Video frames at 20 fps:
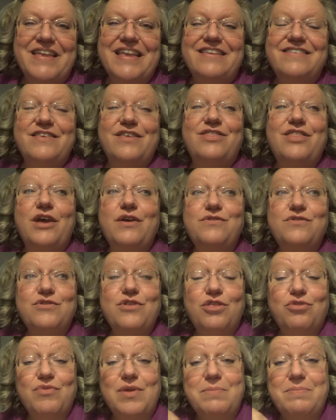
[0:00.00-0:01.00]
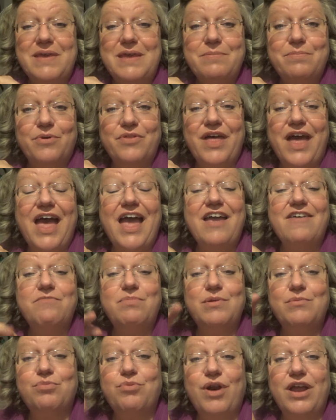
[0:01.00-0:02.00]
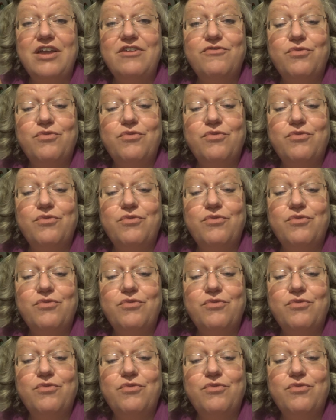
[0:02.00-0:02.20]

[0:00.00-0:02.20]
So those are the three people that I have been praying